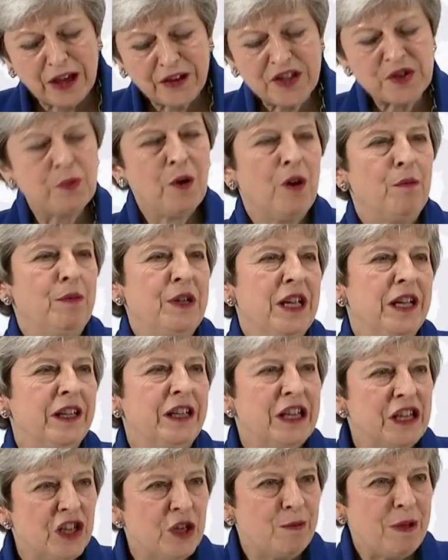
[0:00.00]
That is what
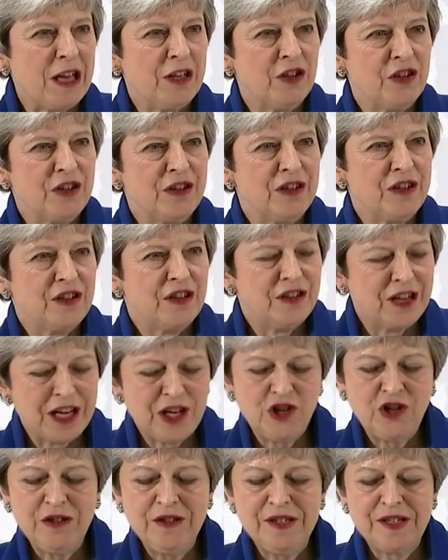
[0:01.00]
being an independent
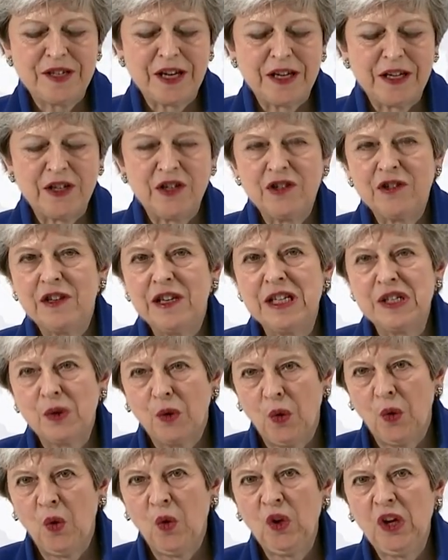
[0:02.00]
nation state
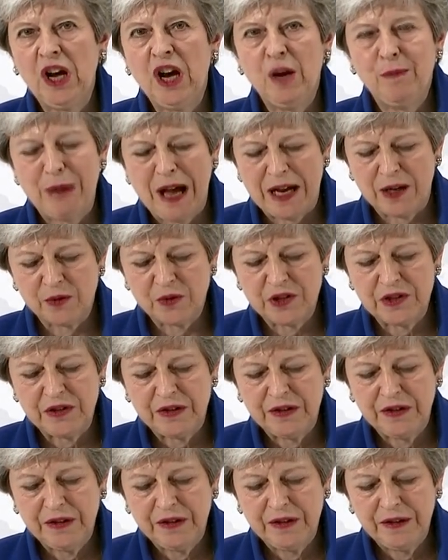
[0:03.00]
is all about.
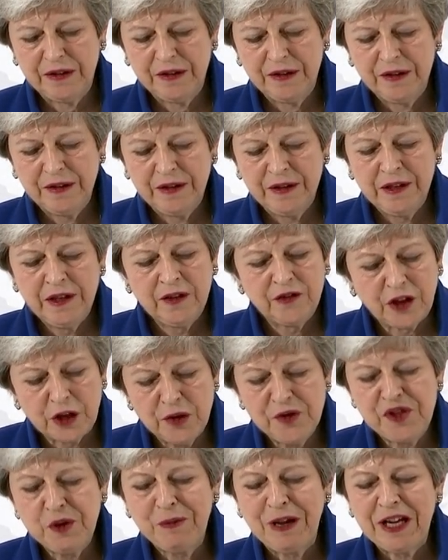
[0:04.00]

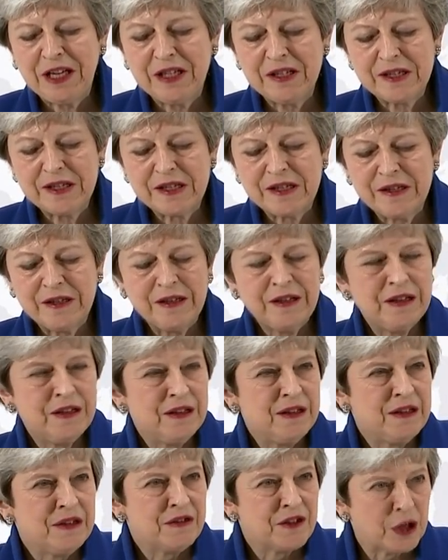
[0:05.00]
Those debates,
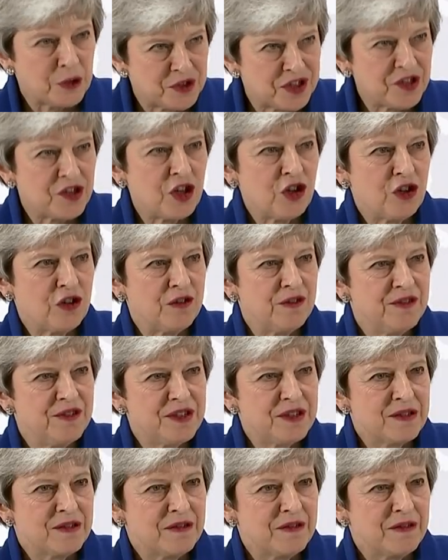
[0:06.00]
those
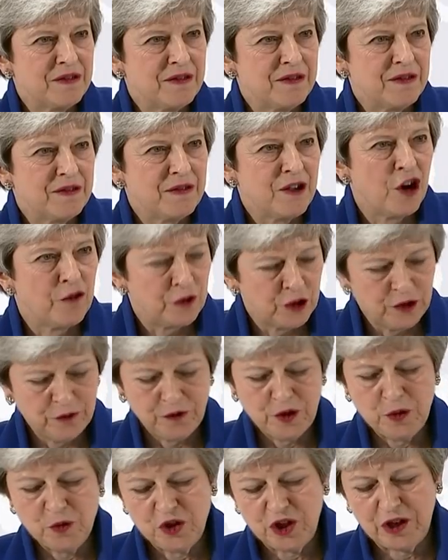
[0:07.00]
decisions are
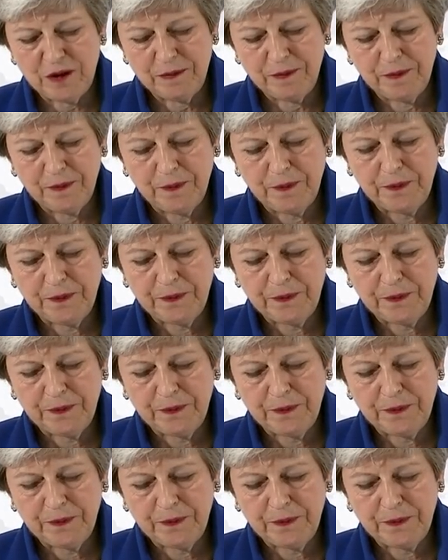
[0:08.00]
for the future.